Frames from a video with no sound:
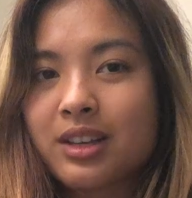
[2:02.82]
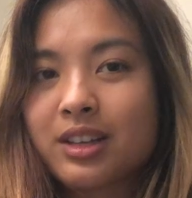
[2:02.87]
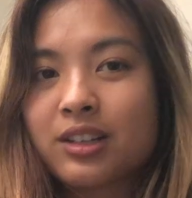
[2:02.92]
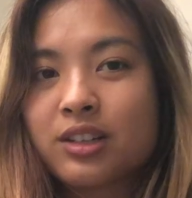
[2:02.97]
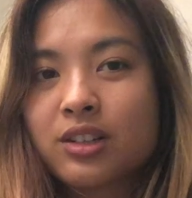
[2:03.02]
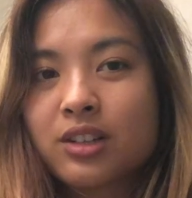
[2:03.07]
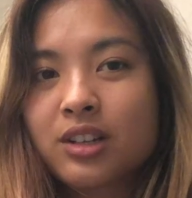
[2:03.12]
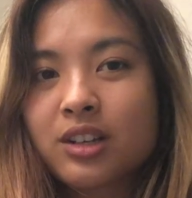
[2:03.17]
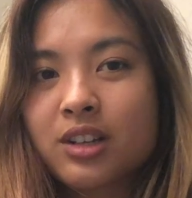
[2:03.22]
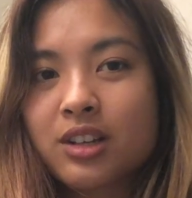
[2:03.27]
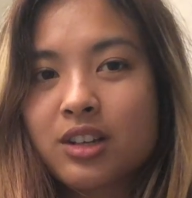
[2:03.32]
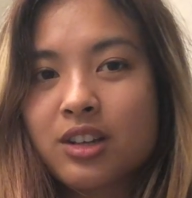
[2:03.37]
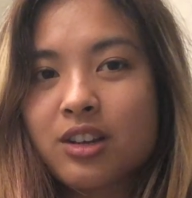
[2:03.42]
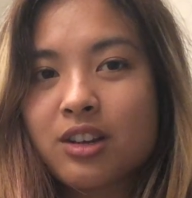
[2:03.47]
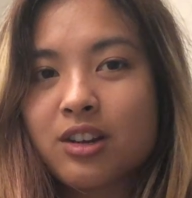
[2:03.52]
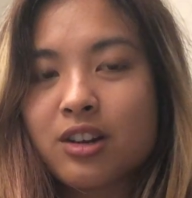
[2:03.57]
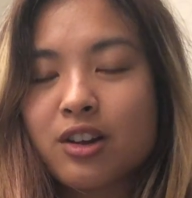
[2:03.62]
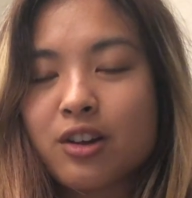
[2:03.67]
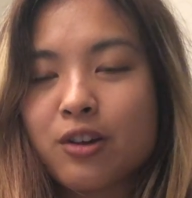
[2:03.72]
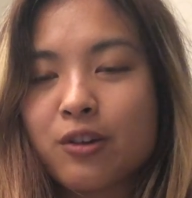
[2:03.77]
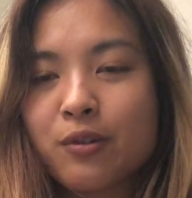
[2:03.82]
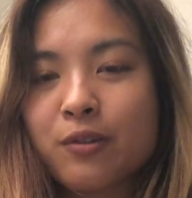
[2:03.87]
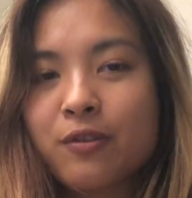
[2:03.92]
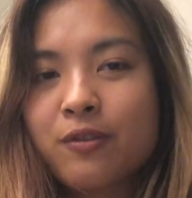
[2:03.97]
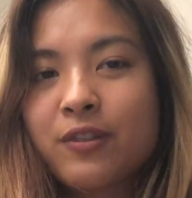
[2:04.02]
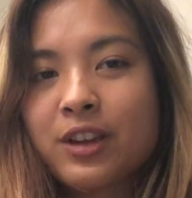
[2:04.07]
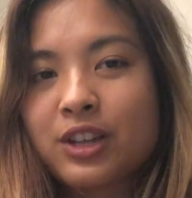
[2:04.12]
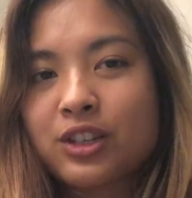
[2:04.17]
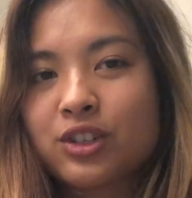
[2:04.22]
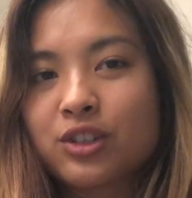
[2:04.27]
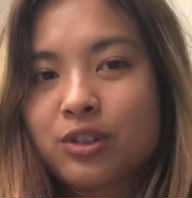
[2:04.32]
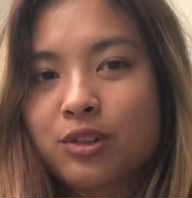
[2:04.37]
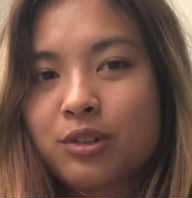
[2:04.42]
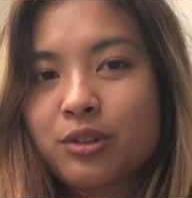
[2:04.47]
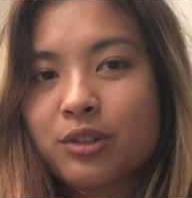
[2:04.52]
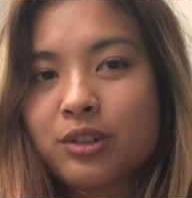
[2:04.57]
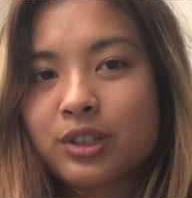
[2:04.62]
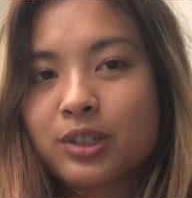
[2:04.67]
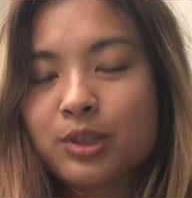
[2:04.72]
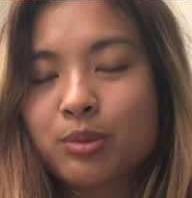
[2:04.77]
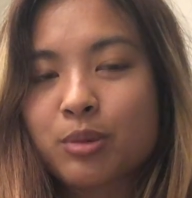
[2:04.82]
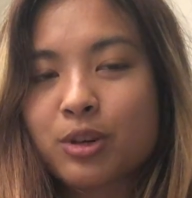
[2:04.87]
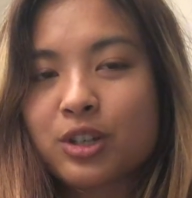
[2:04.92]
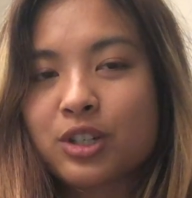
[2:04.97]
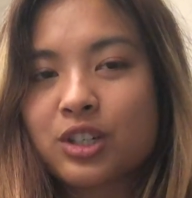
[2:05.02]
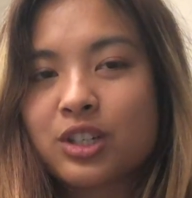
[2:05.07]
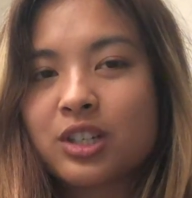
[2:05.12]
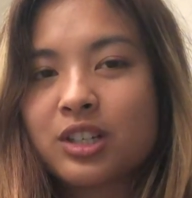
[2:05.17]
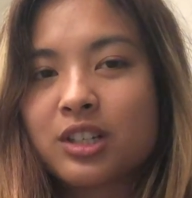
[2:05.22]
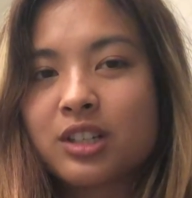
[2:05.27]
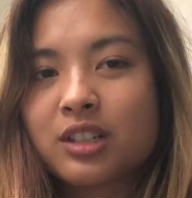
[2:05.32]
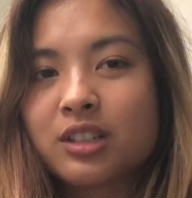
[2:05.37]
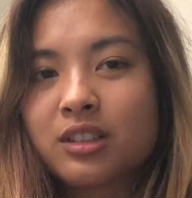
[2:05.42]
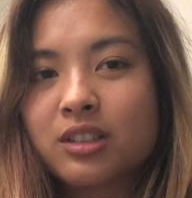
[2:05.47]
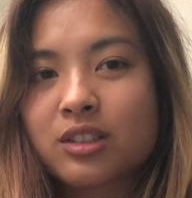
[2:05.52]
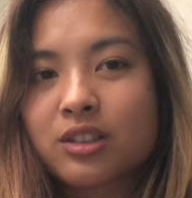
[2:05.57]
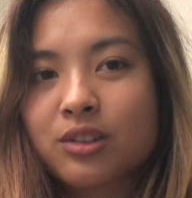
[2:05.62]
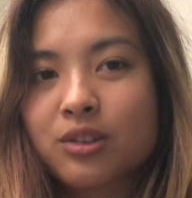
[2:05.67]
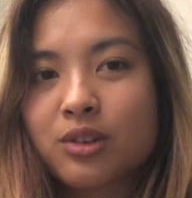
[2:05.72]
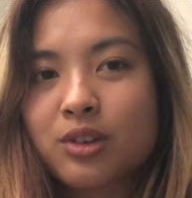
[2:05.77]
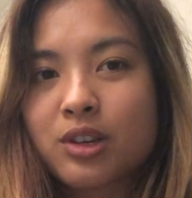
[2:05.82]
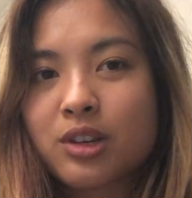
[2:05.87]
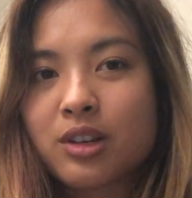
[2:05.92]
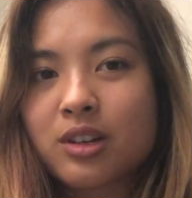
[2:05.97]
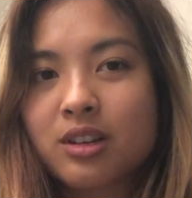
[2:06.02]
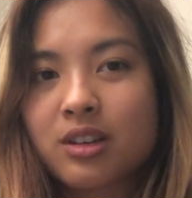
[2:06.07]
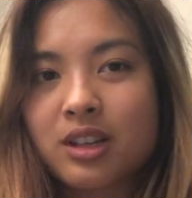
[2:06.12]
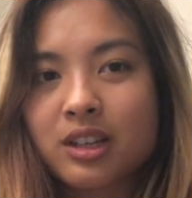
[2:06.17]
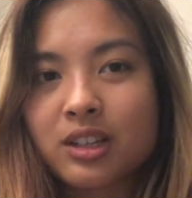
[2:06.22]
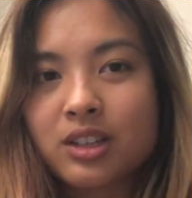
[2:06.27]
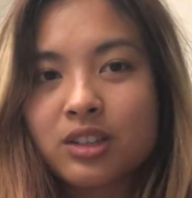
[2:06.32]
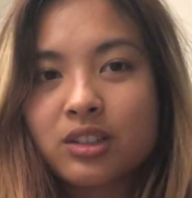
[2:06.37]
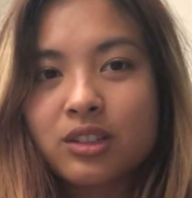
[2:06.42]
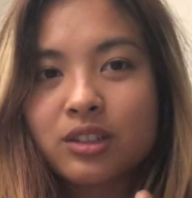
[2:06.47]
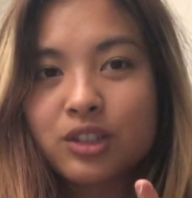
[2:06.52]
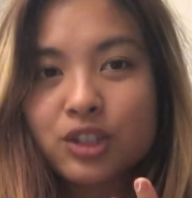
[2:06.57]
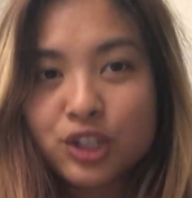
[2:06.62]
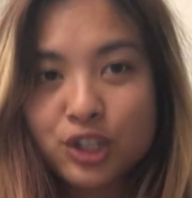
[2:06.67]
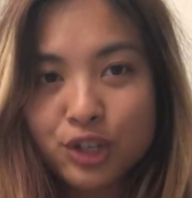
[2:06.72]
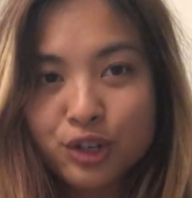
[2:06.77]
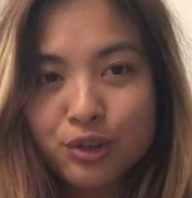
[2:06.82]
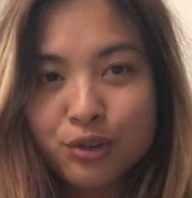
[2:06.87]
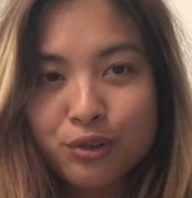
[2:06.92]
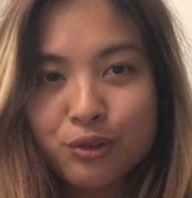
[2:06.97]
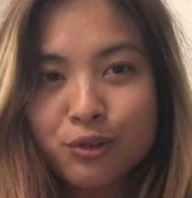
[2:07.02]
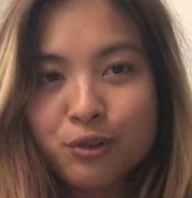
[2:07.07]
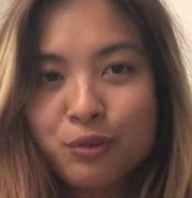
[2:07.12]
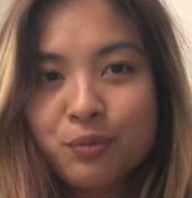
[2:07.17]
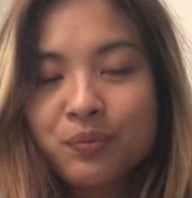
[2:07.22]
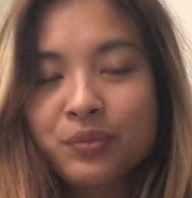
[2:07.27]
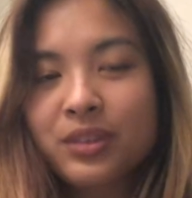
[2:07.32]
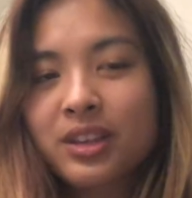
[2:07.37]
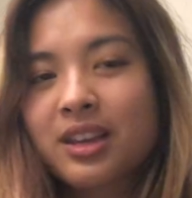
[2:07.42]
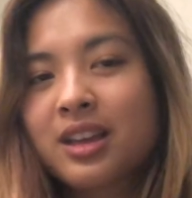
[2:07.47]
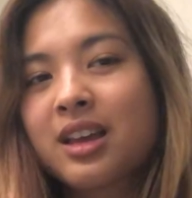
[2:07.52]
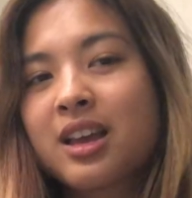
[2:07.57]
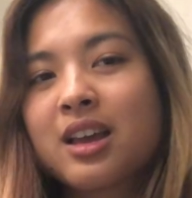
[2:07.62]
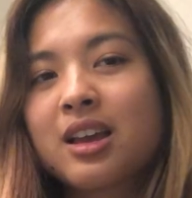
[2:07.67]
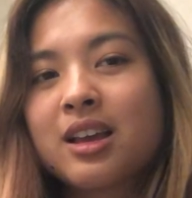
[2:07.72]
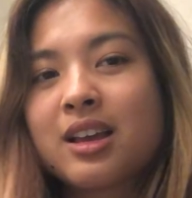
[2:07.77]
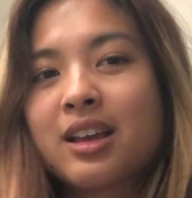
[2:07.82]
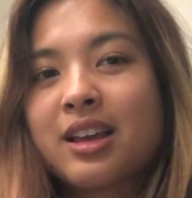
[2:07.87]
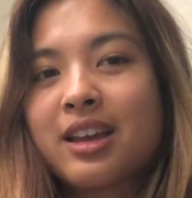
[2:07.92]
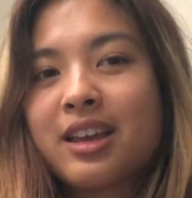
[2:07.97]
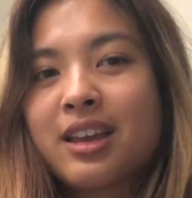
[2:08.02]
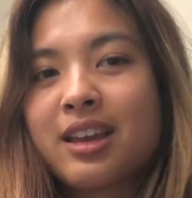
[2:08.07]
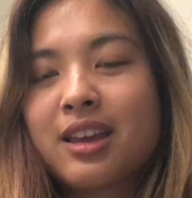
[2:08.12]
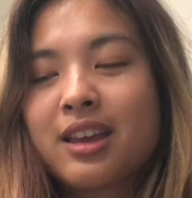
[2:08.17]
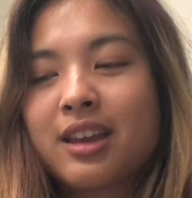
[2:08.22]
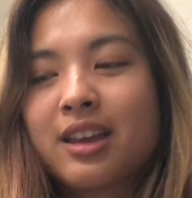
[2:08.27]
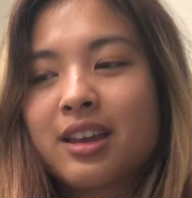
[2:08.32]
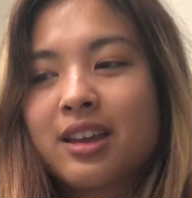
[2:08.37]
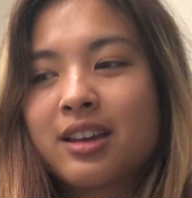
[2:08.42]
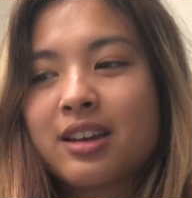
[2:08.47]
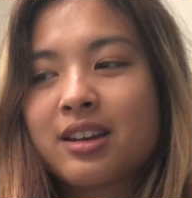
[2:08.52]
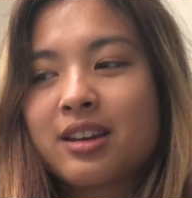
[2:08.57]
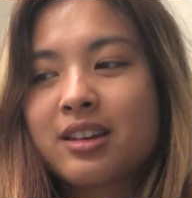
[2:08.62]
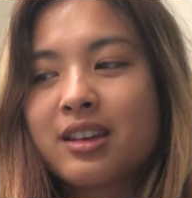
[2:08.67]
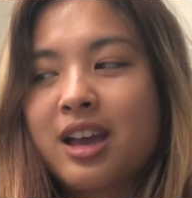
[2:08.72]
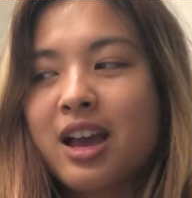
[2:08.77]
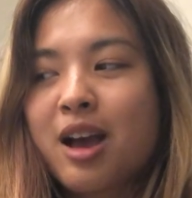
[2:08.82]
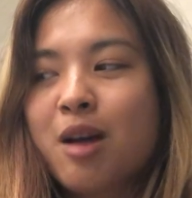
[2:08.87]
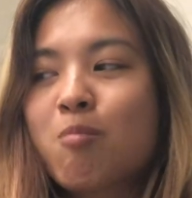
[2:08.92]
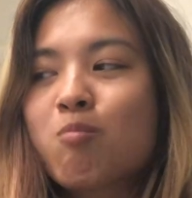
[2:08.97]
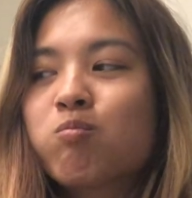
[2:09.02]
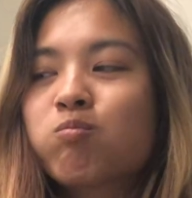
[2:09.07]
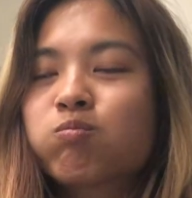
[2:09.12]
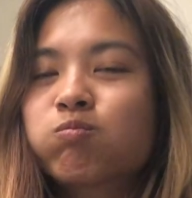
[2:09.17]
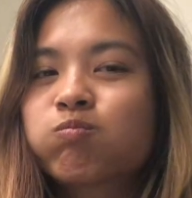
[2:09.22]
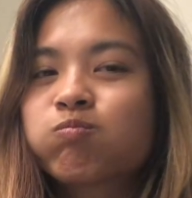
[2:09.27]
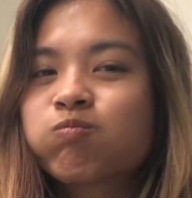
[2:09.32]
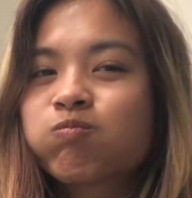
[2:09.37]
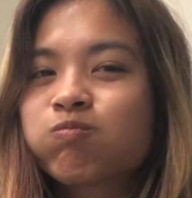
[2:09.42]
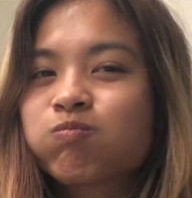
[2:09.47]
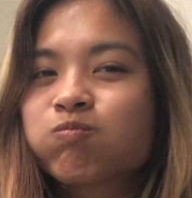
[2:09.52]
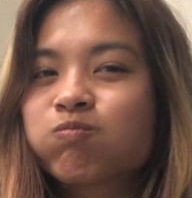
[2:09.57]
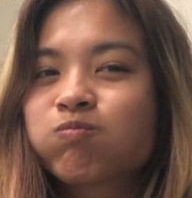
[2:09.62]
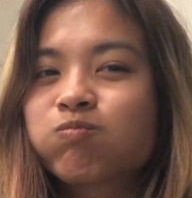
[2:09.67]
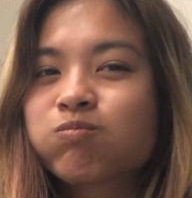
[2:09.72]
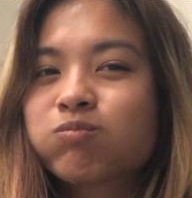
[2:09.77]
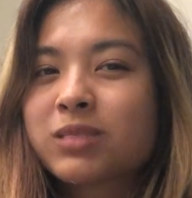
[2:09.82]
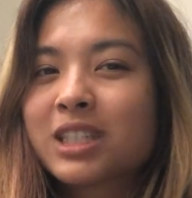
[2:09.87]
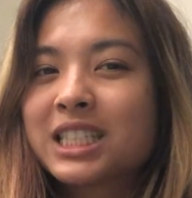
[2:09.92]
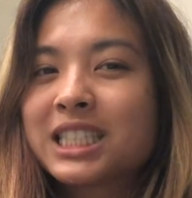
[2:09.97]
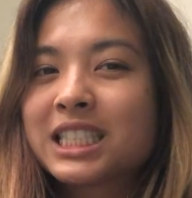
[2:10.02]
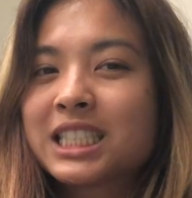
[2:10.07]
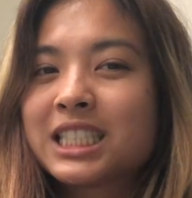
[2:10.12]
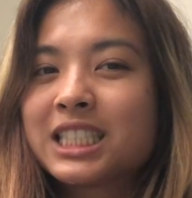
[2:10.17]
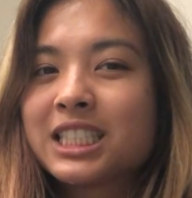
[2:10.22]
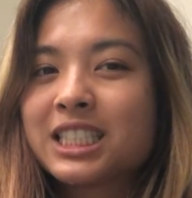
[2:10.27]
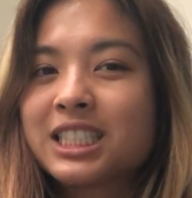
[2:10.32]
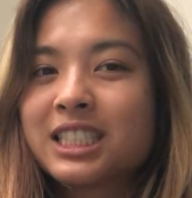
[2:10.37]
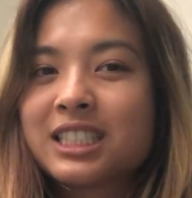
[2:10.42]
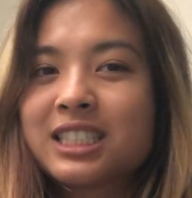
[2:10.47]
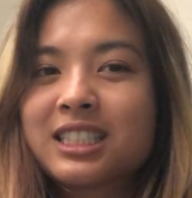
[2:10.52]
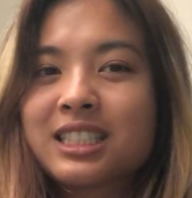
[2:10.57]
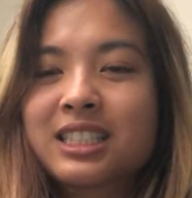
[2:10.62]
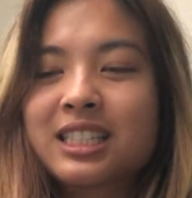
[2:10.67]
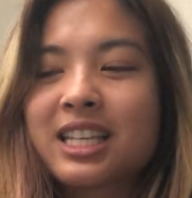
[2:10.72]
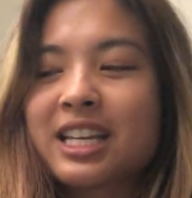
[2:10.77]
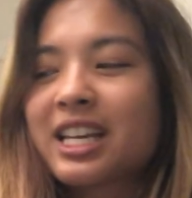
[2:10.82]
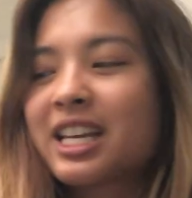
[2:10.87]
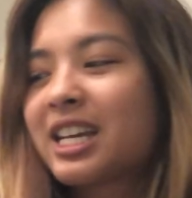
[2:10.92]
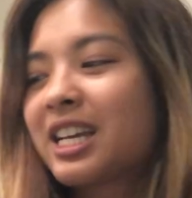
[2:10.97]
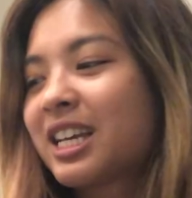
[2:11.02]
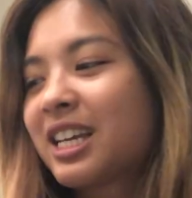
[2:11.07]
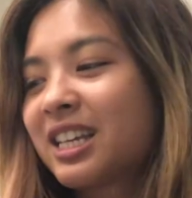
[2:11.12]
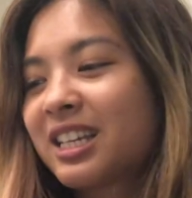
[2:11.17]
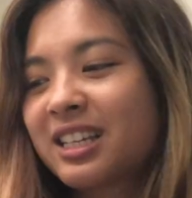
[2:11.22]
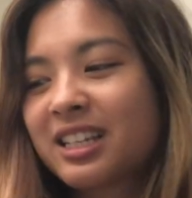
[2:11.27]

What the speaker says: like facial expressions, so you can like chew, and yeah, just like